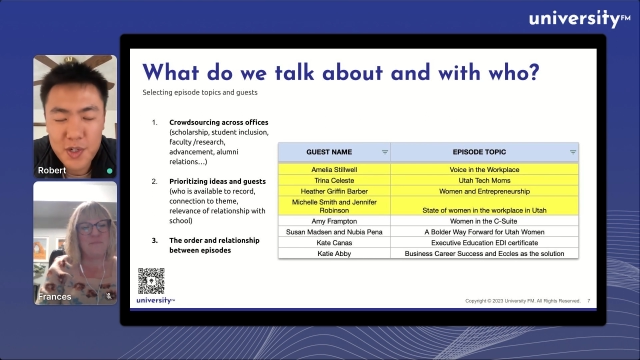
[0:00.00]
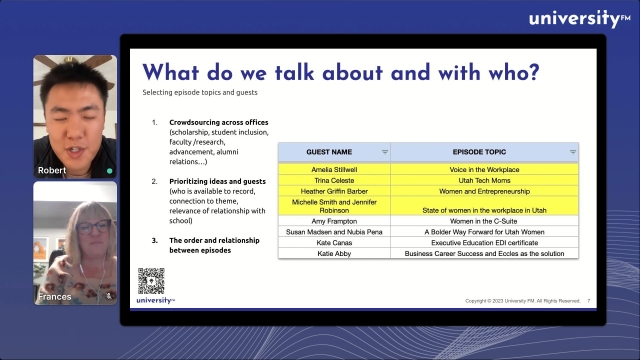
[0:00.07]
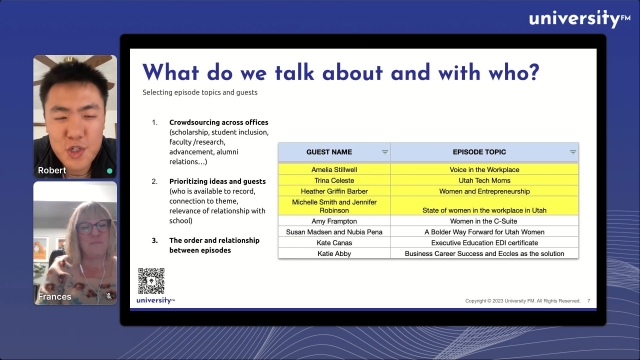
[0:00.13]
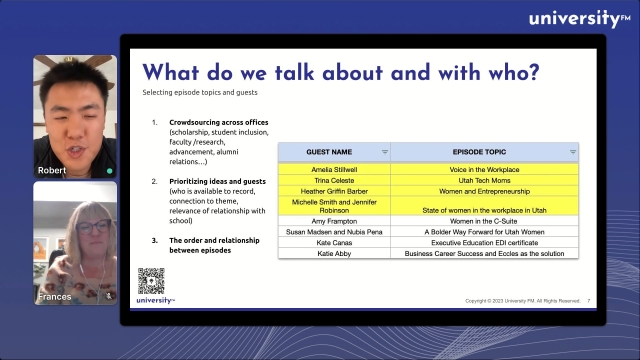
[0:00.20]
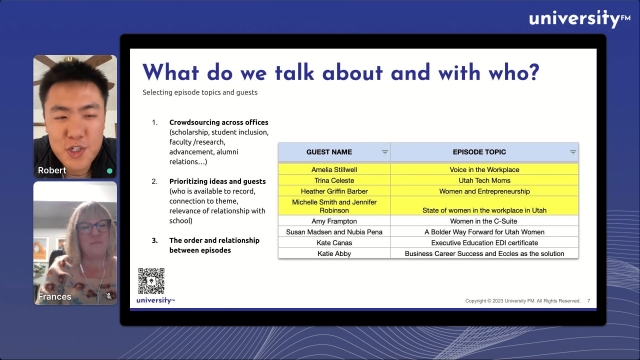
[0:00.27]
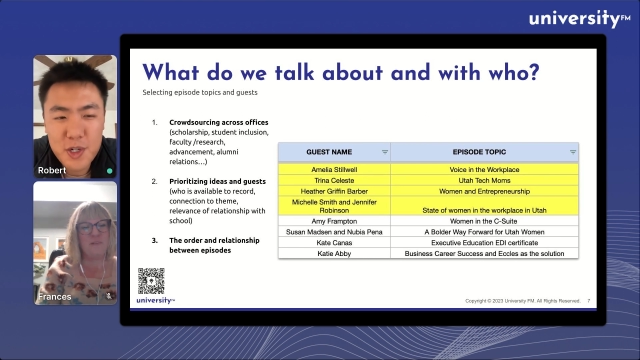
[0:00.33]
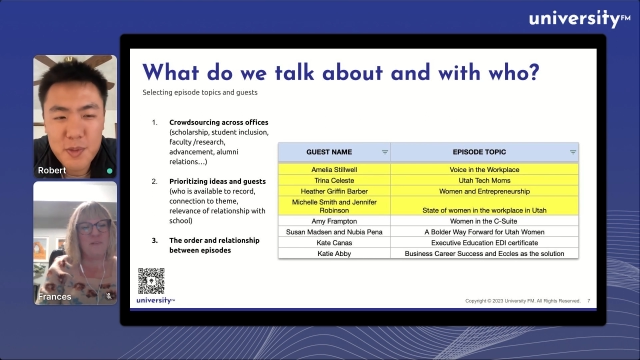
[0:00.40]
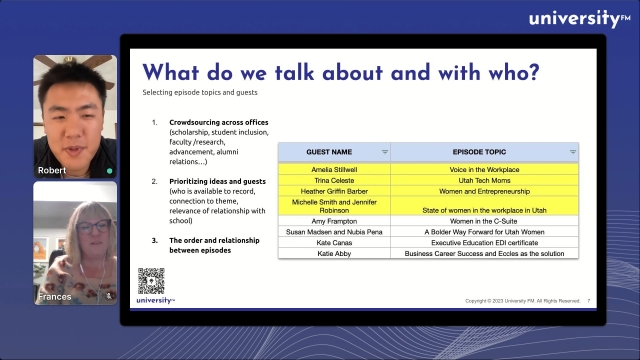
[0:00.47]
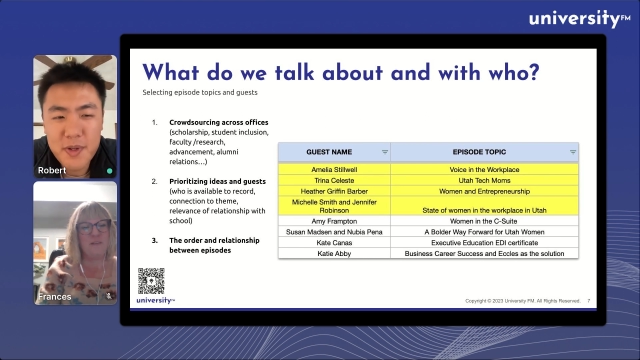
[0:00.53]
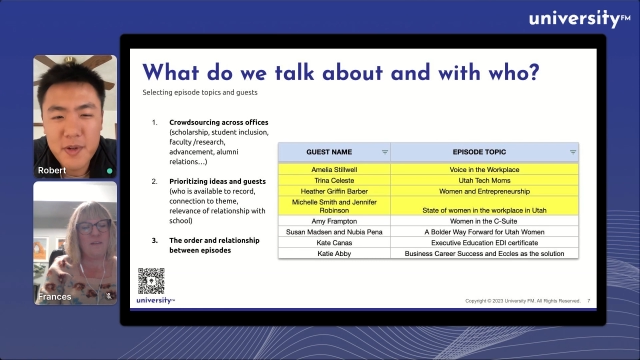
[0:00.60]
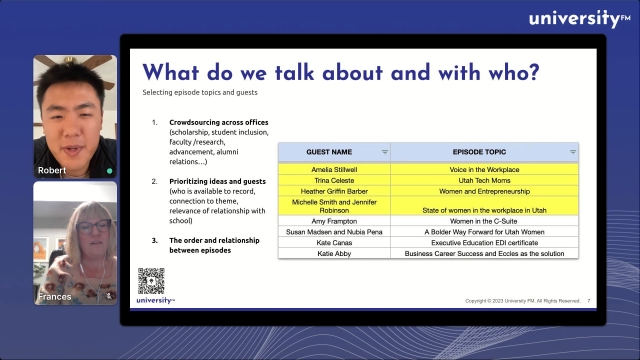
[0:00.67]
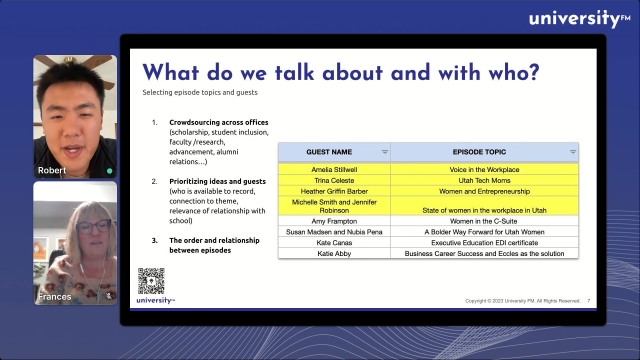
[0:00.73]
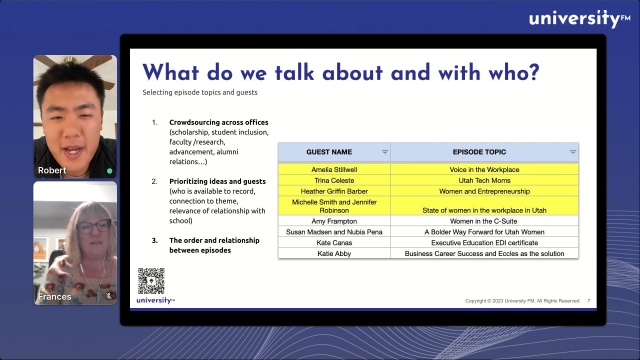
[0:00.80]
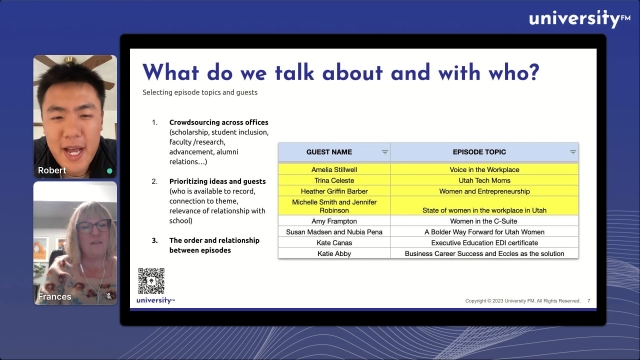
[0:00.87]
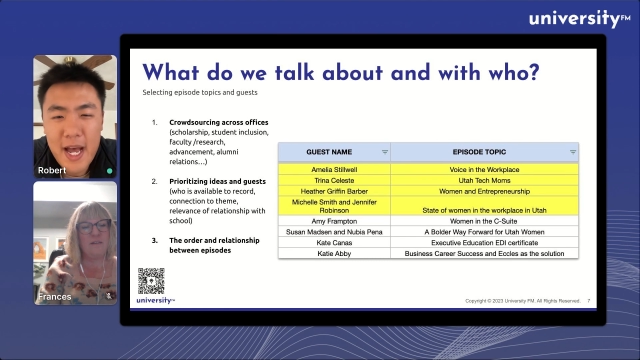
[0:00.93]
could you share a bit
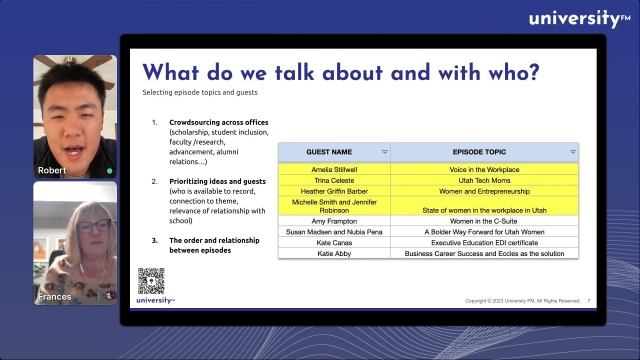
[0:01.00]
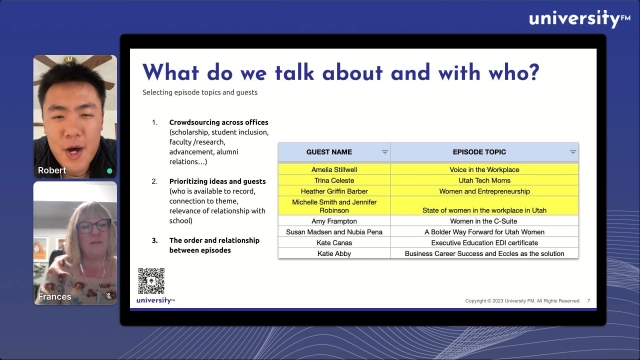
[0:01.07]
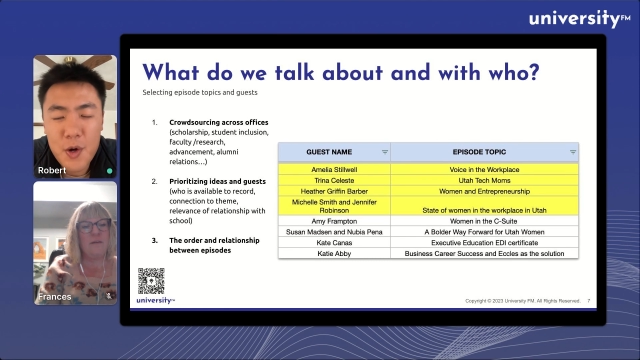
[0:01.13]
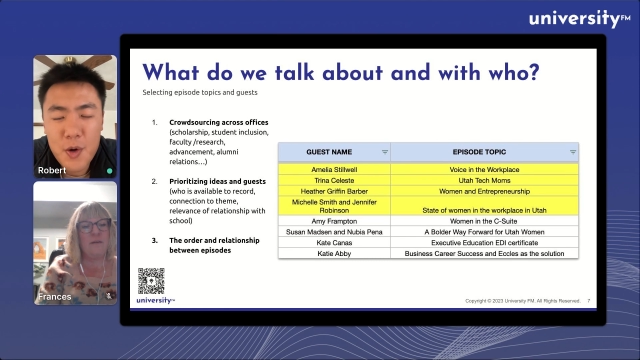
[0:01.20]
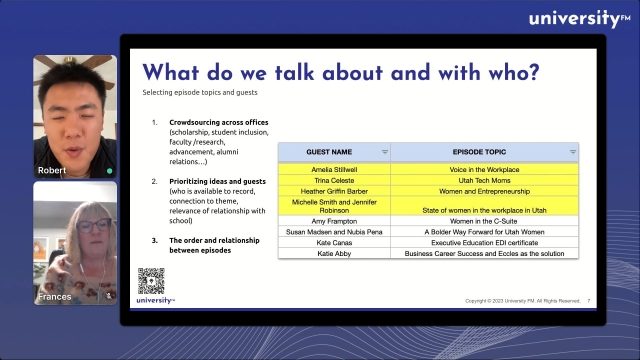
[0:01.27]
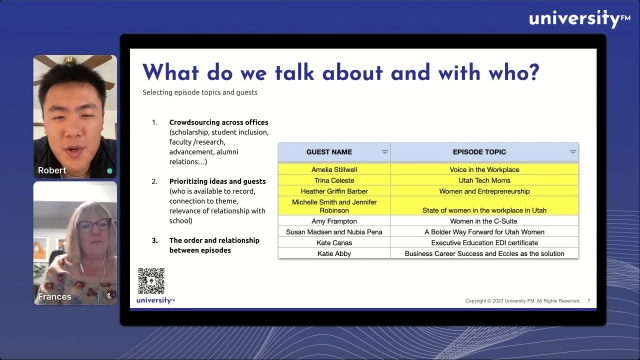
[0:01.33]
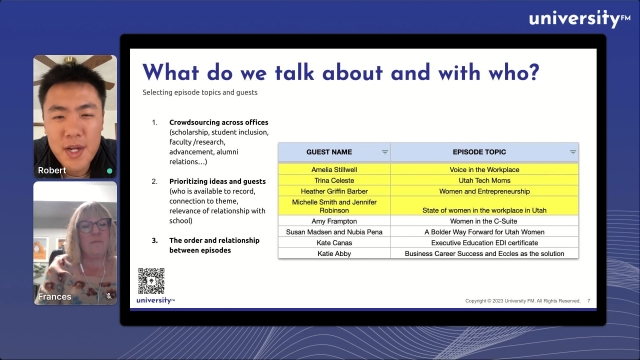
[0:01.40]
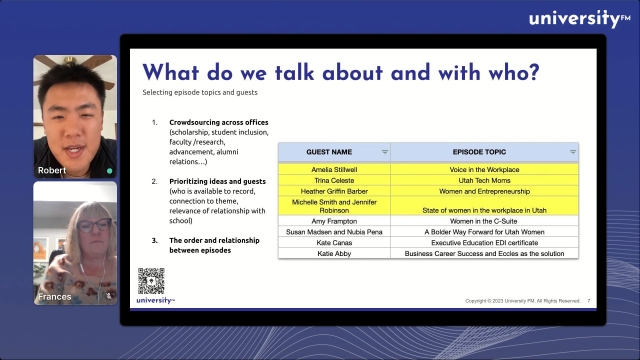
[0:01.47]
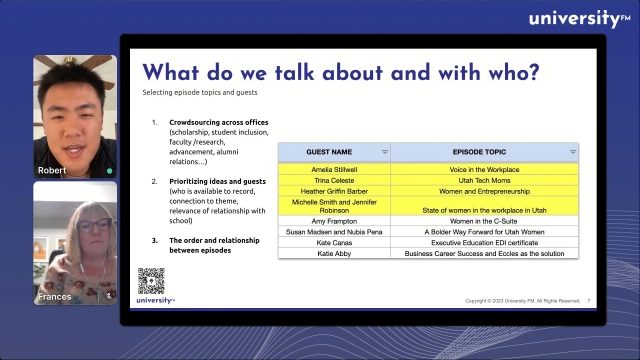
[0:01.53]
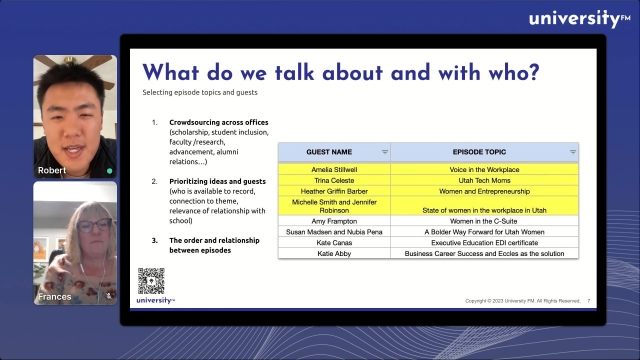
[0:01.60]
about how